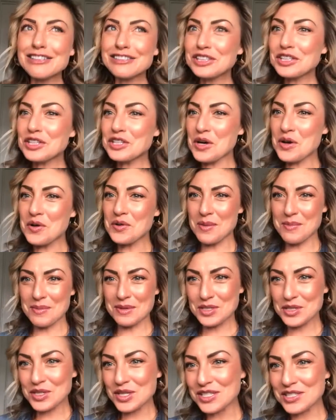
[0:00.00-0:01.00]
let me
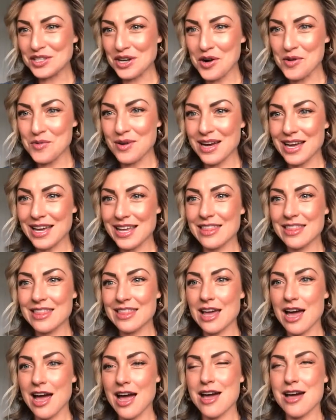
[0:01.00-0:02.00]
just start with,
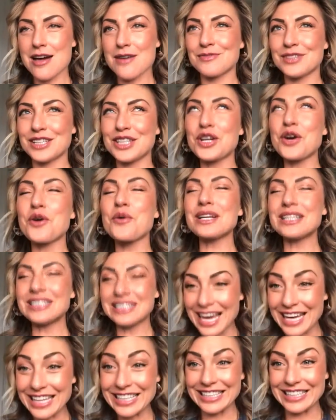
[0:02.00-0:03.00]
what
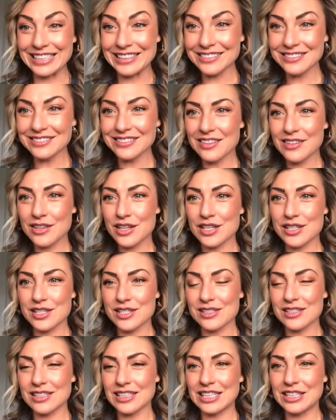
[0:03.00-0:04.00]
Nike,
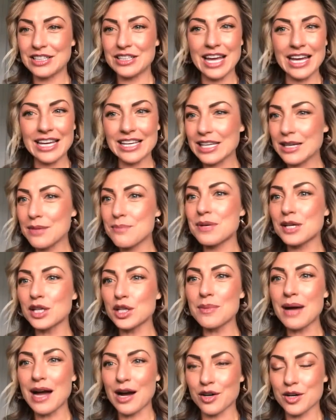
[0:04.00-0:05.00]
Bill
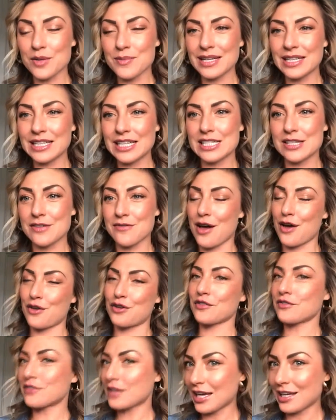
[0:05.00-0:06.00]
Bowerman is the founder
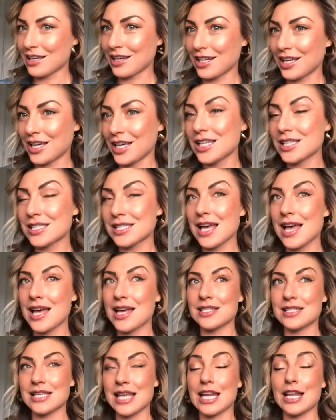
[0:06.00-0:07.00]
of Nike. He says
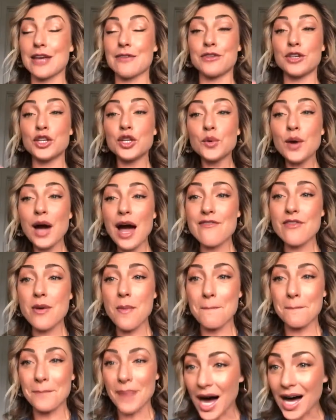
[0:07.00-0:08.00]
that if you have a
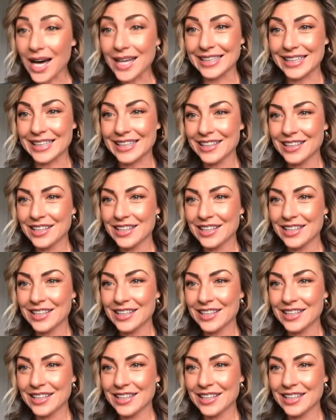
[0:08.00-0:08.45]
body,